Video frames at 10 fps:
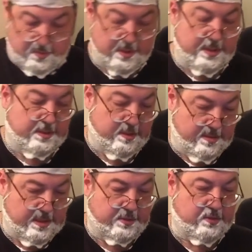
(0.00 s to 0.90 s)
want to get some
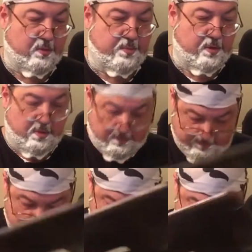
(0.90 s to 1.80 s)
of that soap all over
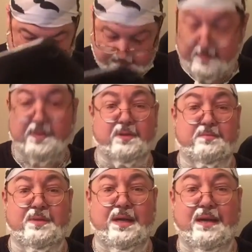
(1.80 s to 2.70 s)
my tablet because,
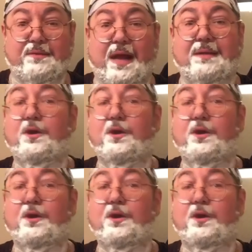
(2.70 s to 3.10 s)
man, I've got